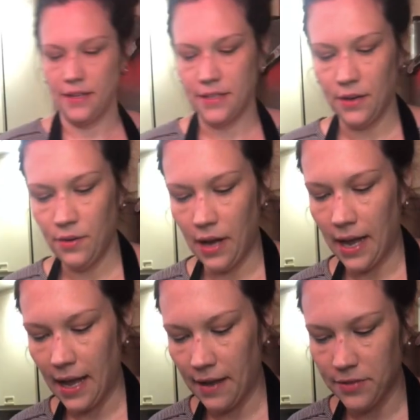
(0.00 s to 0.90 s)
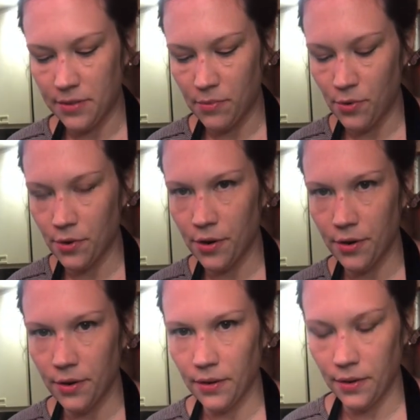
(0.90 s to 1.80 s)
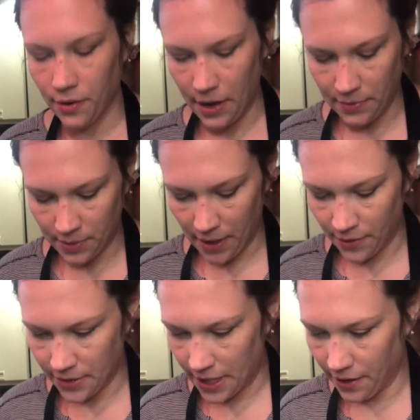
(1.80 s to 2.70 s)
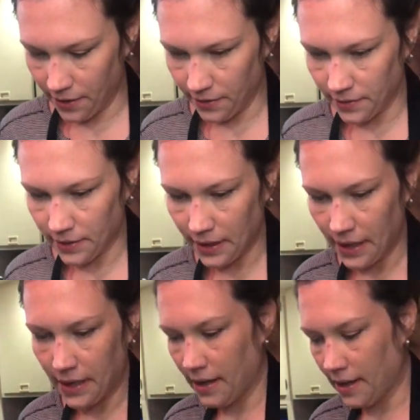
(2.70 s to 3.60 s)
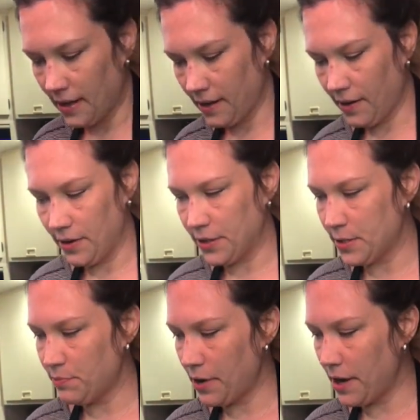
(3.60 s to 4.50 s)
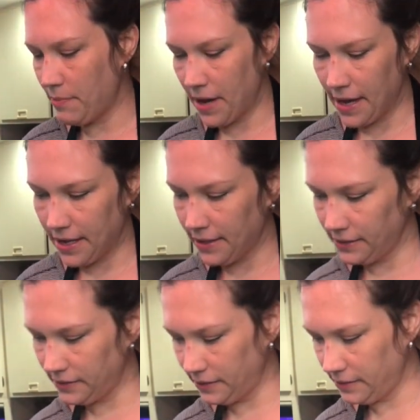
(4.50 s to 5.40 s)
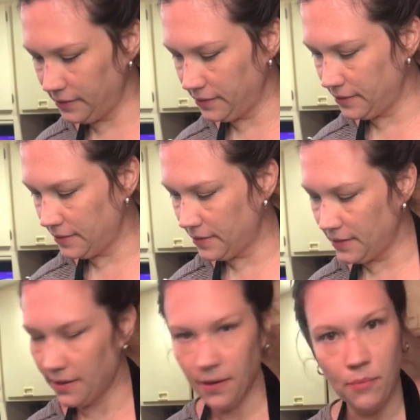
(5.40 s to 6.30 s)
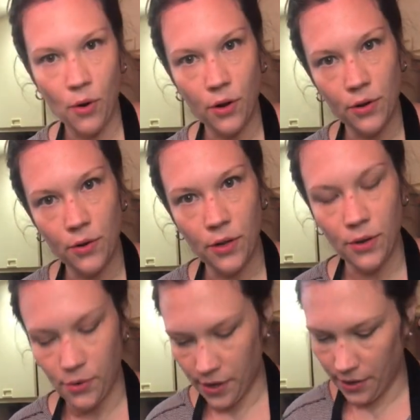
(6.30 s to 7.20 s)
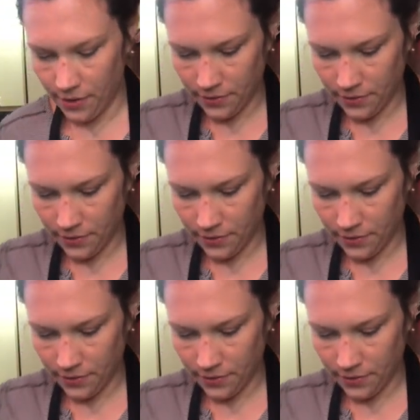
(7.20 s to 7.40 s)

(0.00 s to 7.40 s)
So I have some more grape tomatoes here. I'm gonna spray a pan, more canola oil.